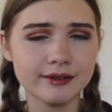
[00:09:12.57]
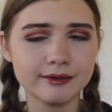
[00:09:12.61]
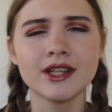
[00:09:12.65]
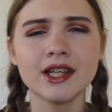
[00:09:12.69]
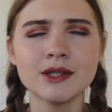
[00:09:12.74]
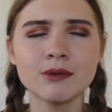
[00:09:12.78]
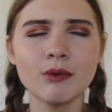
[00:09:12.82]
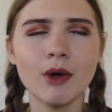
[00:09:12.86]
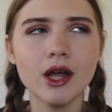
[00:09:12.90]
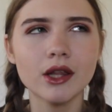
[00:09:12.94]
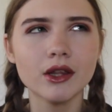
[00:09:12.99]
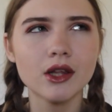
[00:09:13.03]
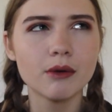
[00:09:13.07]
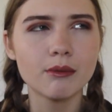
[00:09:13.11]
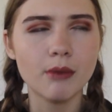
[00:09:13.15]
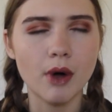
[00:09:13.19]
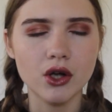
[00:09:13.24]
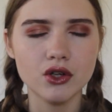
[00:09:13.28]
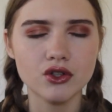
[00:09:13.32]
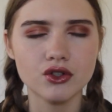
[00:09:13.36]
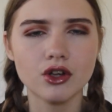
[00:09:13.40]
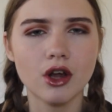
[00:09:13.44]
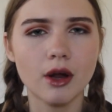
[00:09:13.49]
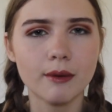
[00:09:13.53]
So that's why I love
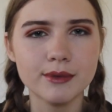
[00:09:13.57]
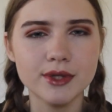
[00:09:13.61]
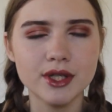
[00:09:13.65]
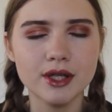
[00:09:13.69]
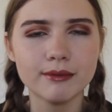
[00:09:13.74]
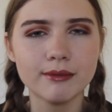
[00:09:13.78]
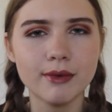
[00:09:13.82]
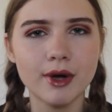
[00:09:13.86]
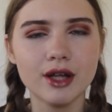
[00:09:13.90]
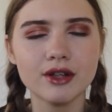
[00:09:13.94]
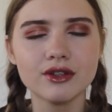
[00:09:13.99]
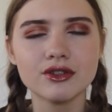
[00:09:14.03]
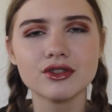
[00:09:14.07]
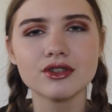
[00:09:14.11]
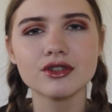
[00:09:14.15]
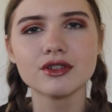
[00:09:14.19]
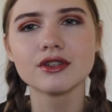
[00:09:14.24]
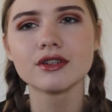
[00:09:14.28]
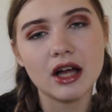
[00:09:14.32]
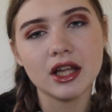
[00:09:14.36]
Boxycharm so much.